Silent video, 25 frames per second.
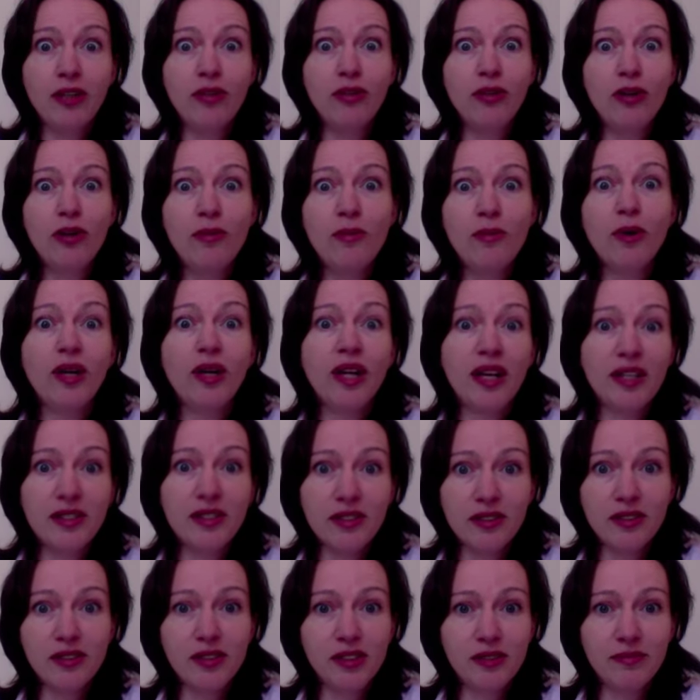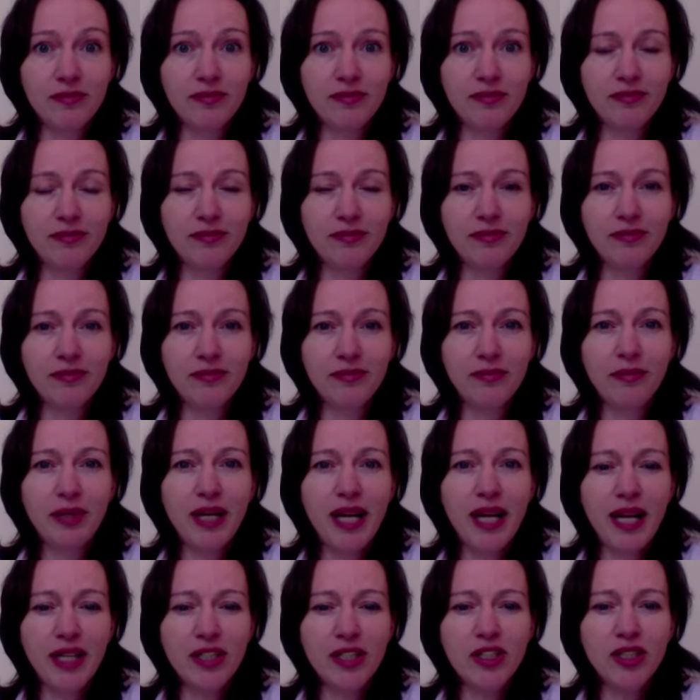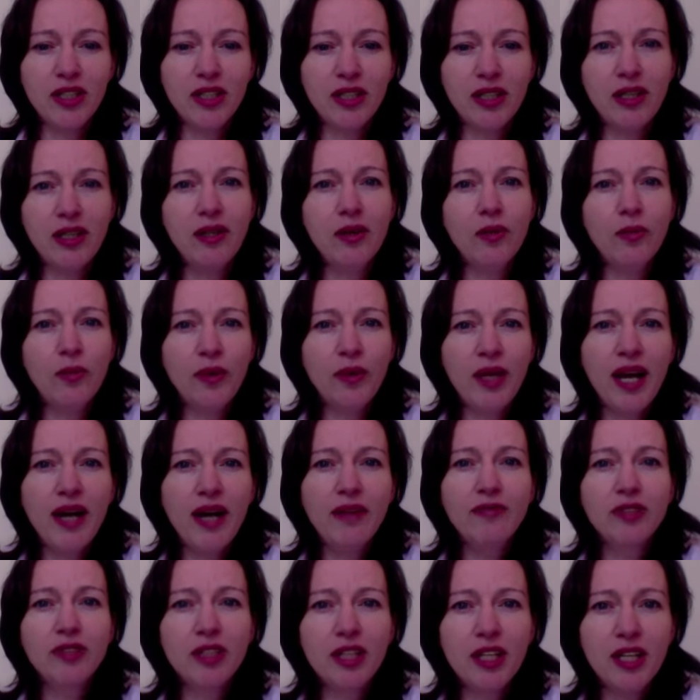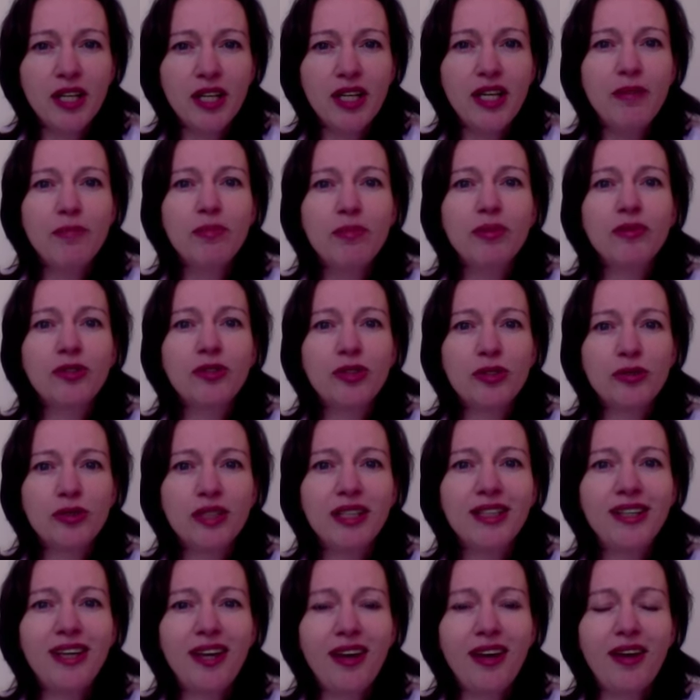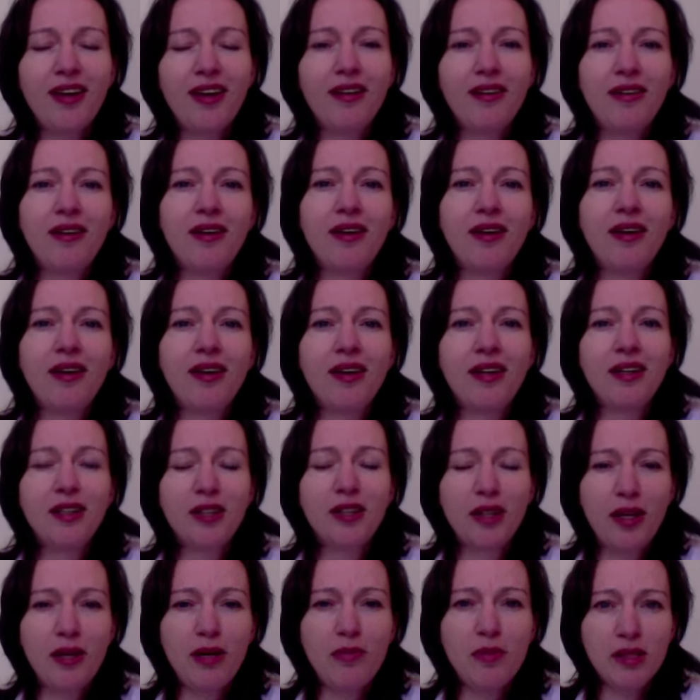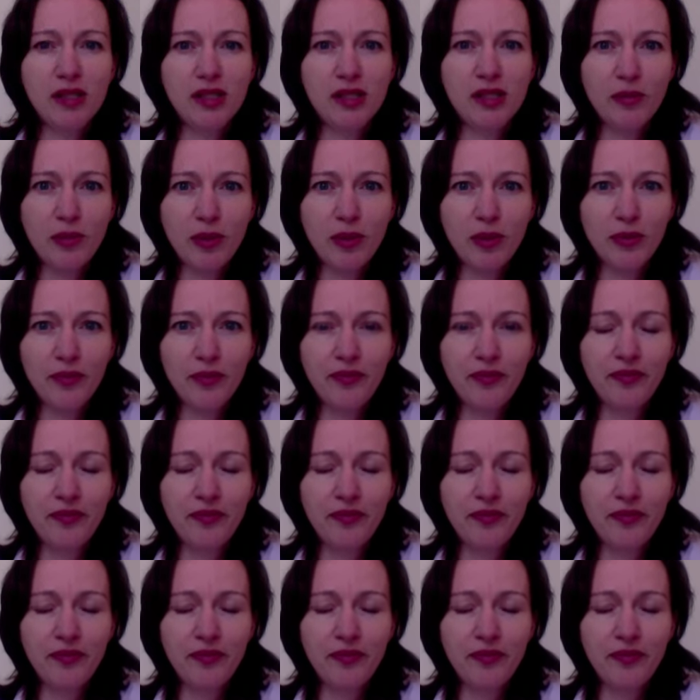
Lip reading: you know more letters. But actually, we have to keep drilling in, keep it simple.